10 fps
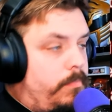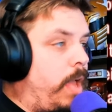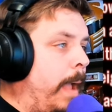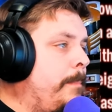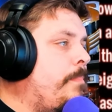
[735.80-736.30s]

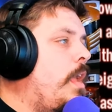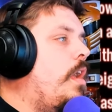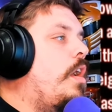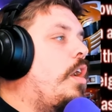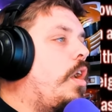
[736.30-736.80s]
Okay.
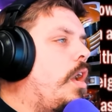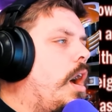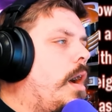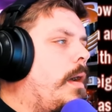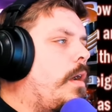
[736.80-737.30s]

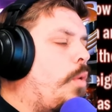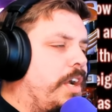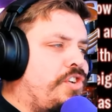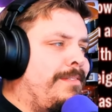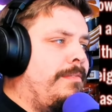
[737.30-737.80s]

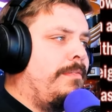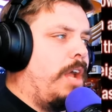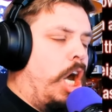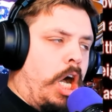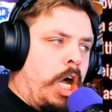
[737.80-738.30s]
Question.
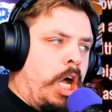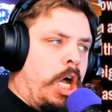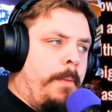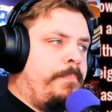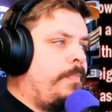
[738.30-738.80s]

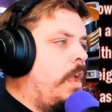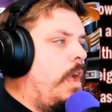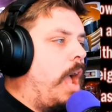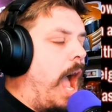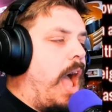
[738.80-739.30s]
Uh,
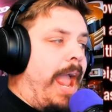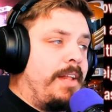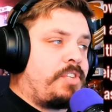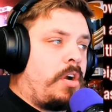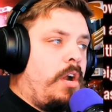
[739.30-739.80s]

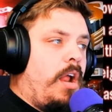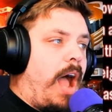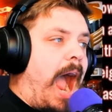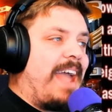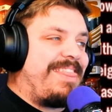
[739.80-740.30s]
answer.
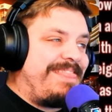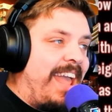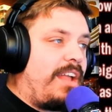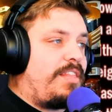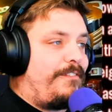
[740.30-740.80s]
I
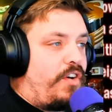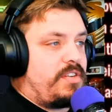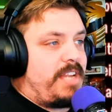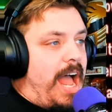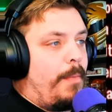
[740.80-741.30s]
think the
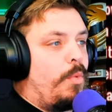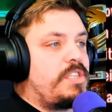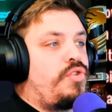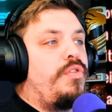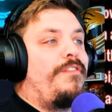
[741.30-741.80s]
first time
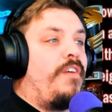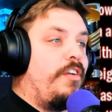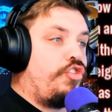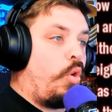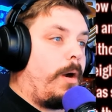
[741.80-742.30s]
was through the
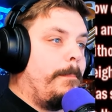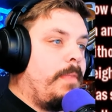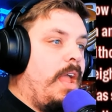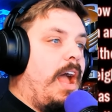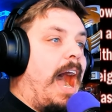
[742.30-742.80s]
front door.
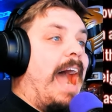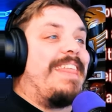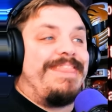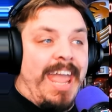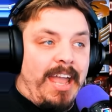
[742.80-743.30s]
I
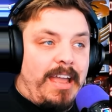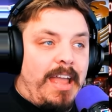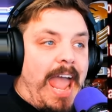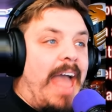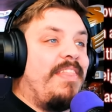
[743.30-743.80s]

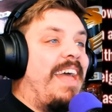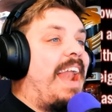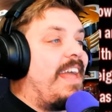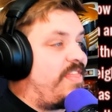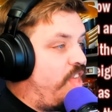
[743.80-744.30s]
think. And then
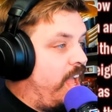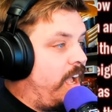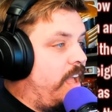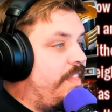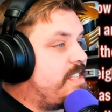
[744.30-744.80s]
I
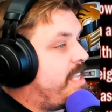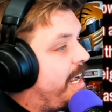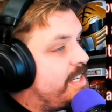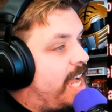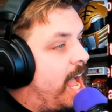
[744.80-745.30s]
think the
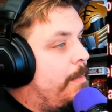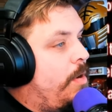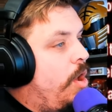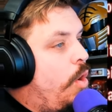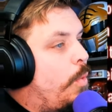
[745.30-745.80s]
second time
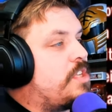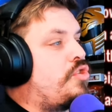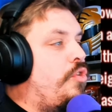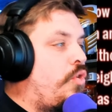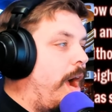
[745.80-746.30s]
was
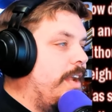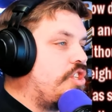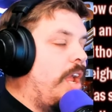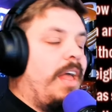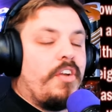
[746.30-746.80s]
through the
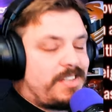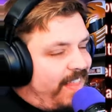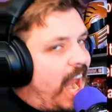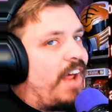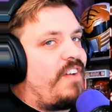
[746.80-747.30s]
garage. There's a
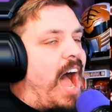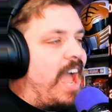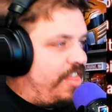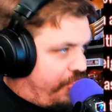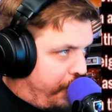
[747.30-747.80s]
lot of
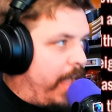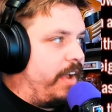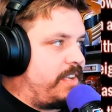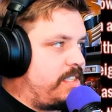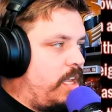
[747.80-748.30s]
I
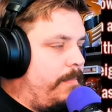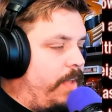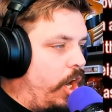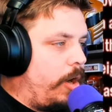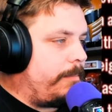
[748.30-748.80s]
thinks
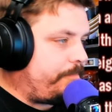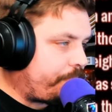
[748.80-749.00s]
here.